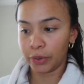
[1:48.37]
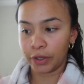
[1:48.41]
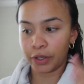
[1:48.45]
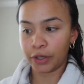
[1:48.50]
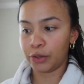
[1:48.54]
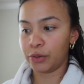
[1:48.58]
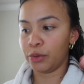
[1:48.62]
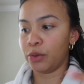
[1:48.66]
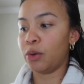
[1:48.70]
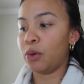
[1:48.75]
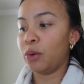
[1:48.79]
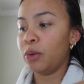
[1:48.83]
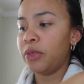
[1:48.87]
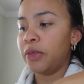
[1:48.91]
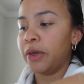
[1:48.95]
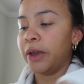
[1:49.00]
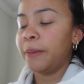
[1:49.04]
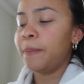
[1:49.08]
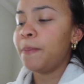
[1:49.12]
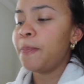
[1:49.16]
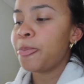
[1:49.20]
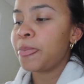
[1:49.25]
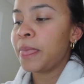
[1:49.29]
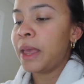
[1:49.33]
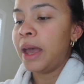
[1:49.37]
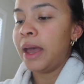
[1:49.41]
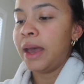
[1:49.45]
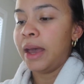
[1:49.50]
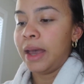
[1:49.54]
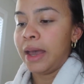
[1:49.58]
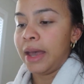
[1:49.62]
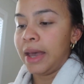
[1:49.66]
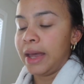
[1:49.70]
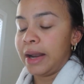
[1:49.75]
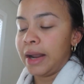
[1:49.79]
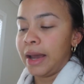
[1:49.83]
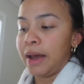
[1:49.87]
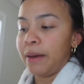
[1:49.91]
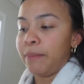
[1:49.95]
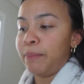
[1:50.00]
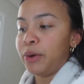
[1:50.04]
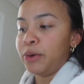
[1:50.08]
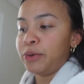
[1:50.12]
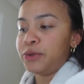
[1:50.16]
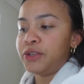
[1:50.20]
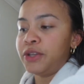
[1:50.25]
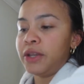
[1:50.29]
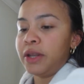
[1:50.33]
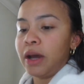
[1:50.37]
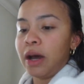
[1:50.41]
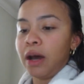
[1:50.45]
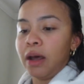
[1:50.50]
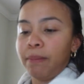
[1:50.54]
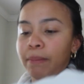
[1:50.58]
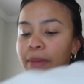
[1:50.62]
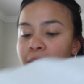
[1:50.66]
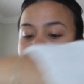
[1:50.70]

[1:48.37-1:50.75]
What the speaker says: We're gonna do the whole thing. And I have posted on